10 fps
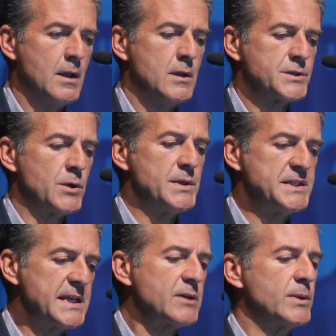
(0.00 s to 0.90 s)
So we
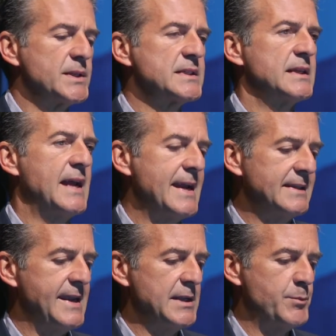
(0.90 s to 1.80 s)
sequenced
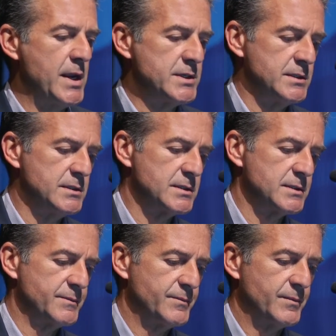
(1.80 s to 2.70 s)
98
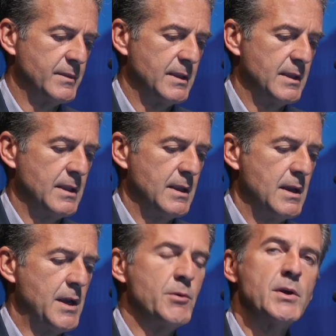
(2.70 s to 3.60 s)
patients,
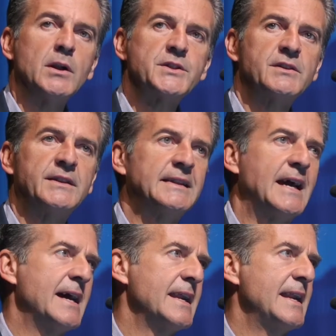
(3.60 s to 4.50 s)
and we also did
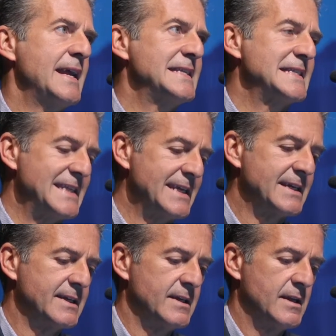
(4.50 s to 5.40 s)

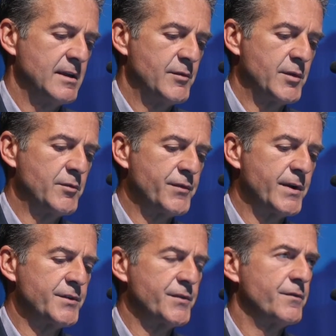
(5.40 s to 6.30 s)
RNA-seq from
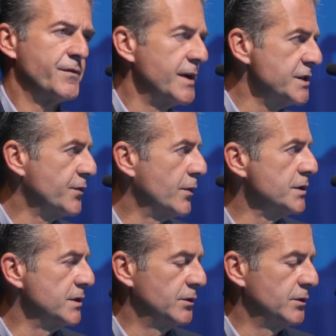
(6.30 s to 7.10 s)
fresh frozen